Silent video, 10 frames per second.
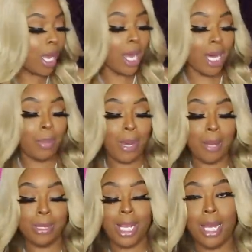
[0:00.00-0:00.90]
I got a
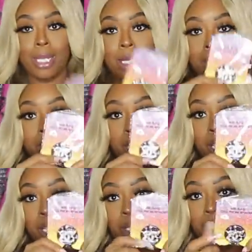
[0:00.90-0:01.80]
pop socket. It's
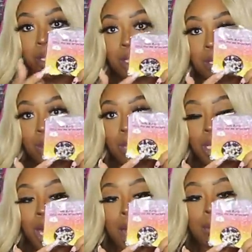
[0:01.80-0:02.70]
Chanel.
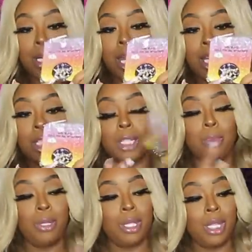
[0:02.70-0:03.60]
But I'm going to actually
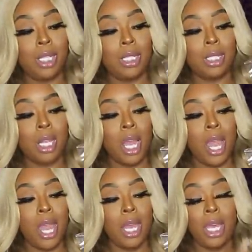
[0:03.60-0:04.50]
put this
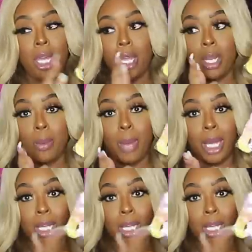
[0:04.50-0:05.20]
in my